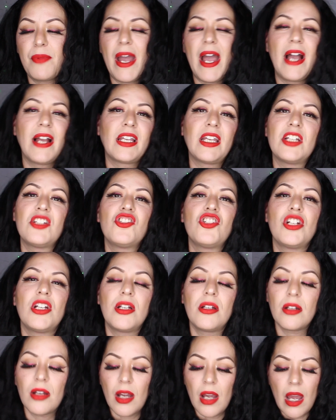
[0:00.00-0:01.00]

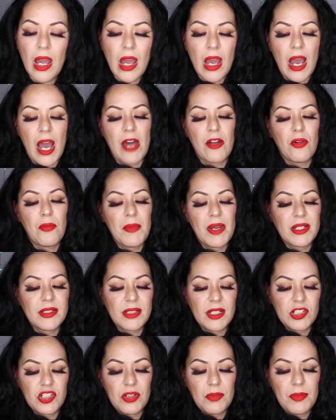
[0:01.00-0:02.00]
packaging. I don't make
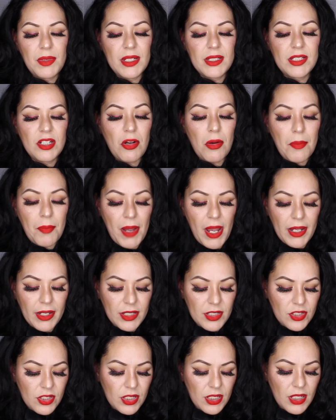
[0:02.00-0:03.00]
such a big deal of
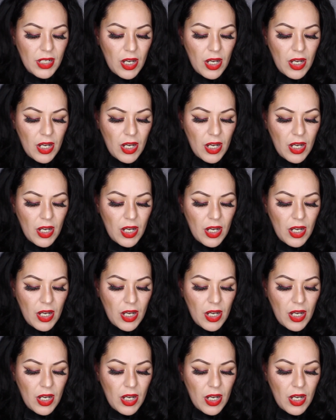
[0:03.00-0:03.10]
packaging,